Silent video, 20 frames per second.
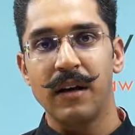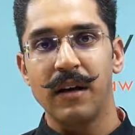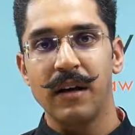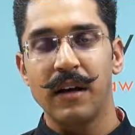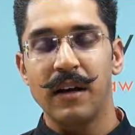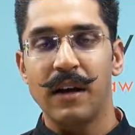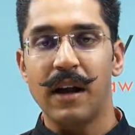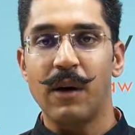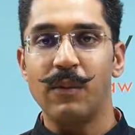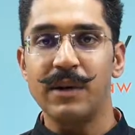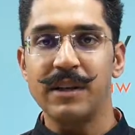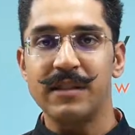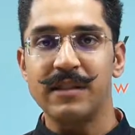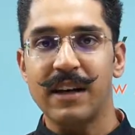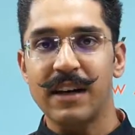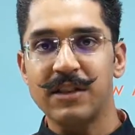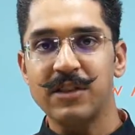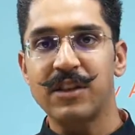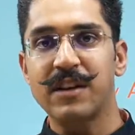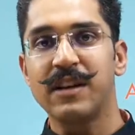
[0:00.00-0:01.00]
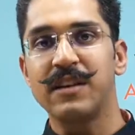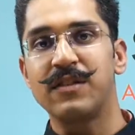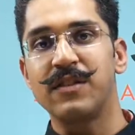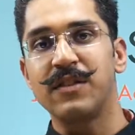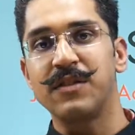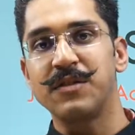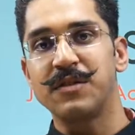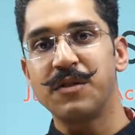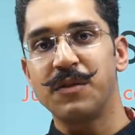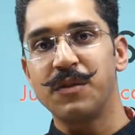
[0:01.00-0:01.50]
Now, in such
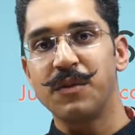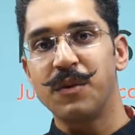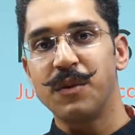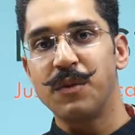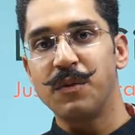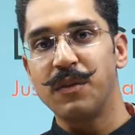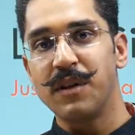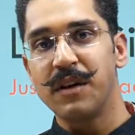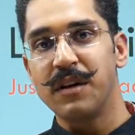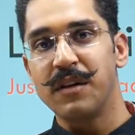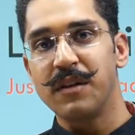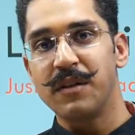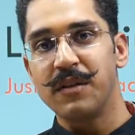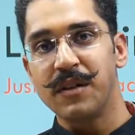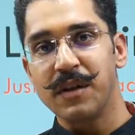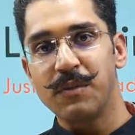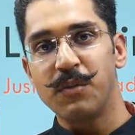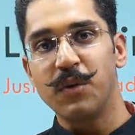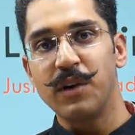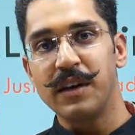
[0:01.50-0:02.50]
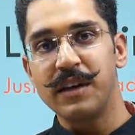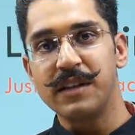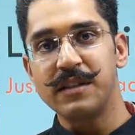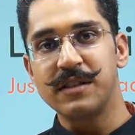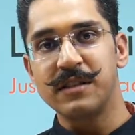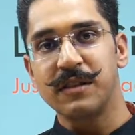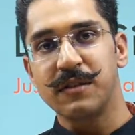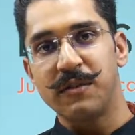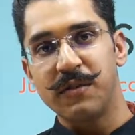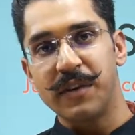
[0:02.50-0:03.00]
cases where the police
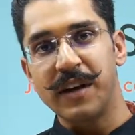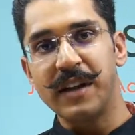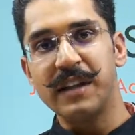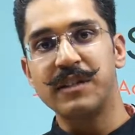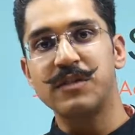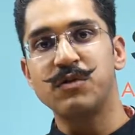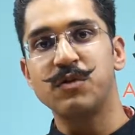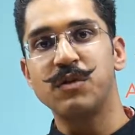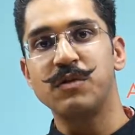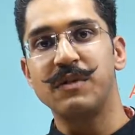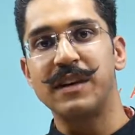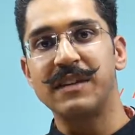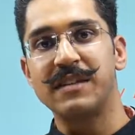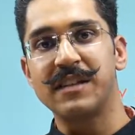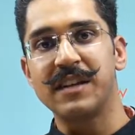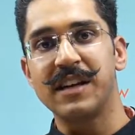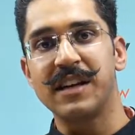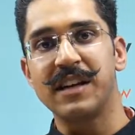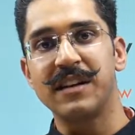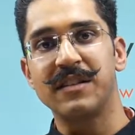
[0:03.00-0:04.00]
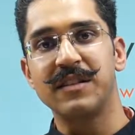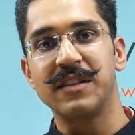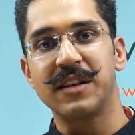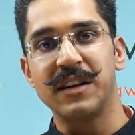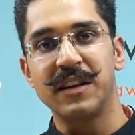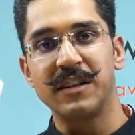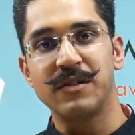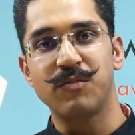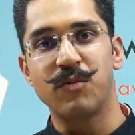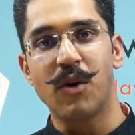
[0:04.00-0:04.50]
fails to investigate the
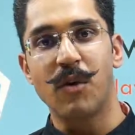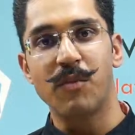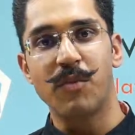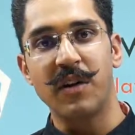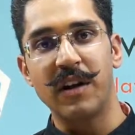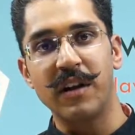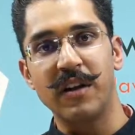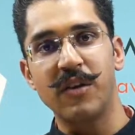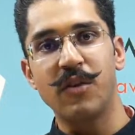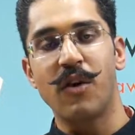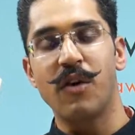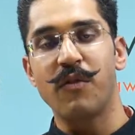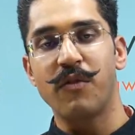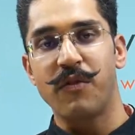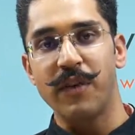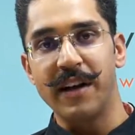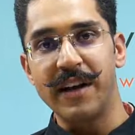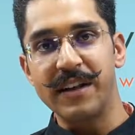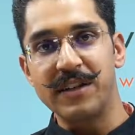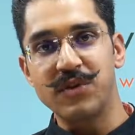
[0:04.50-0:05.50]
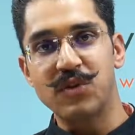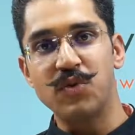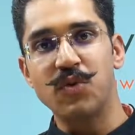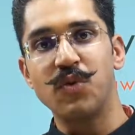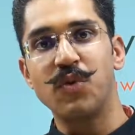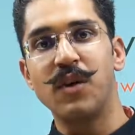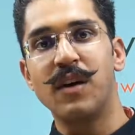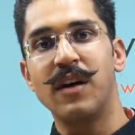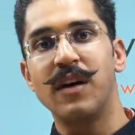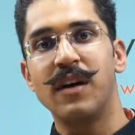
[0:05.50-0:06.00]
case properly or fails to
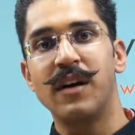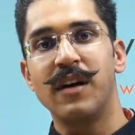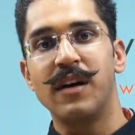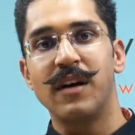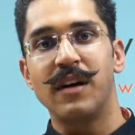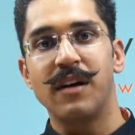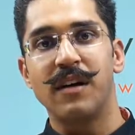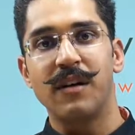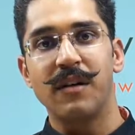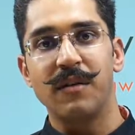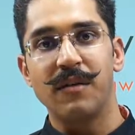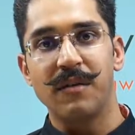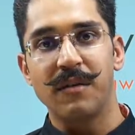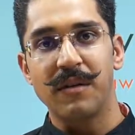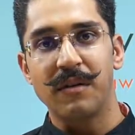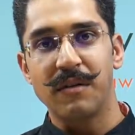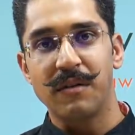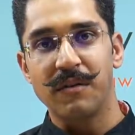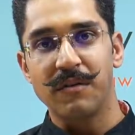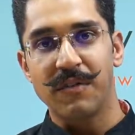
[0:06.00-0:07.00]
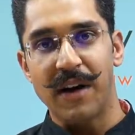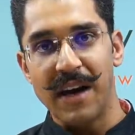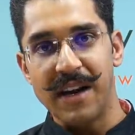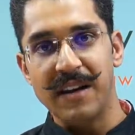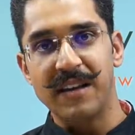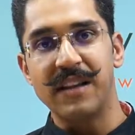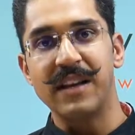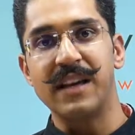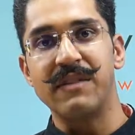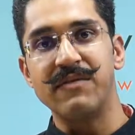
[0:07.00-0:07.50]
find
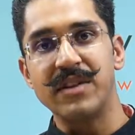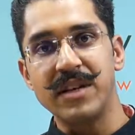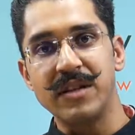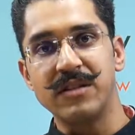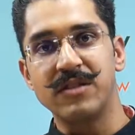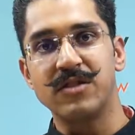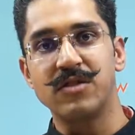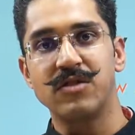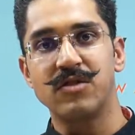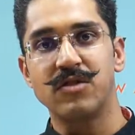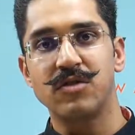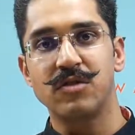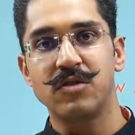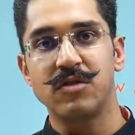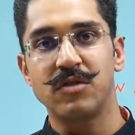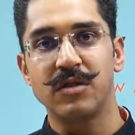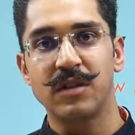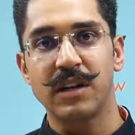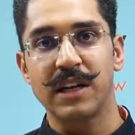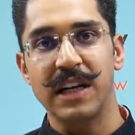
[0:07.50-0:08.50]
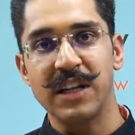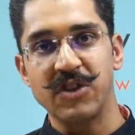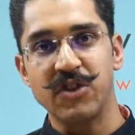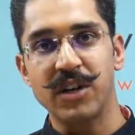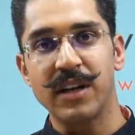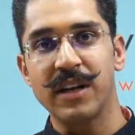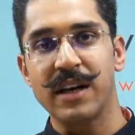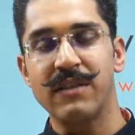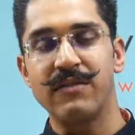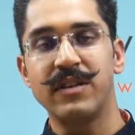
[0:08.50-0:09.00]
the evidence,
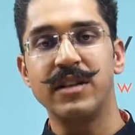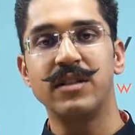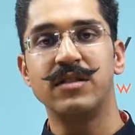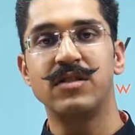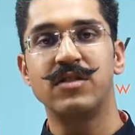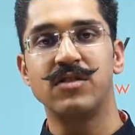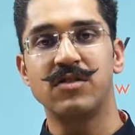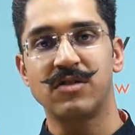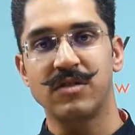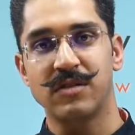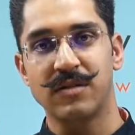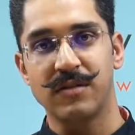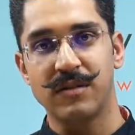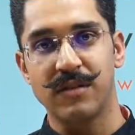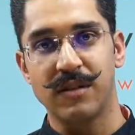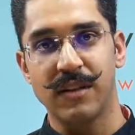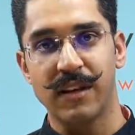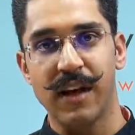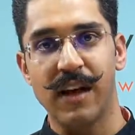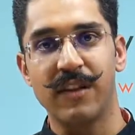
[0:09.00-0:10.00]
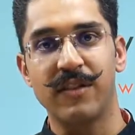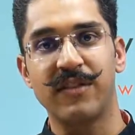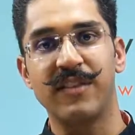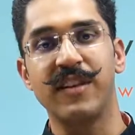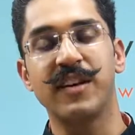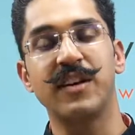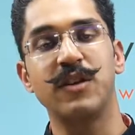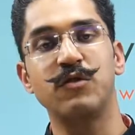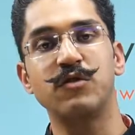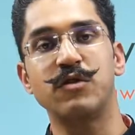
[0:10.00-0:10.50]
clinching evidence against the
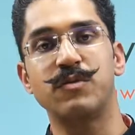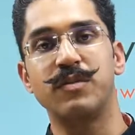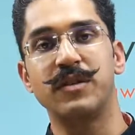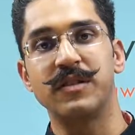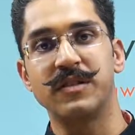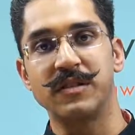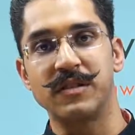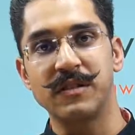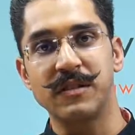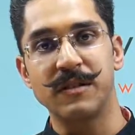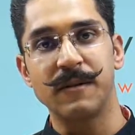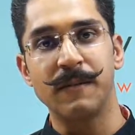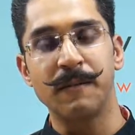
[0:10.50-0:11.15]
accused persons,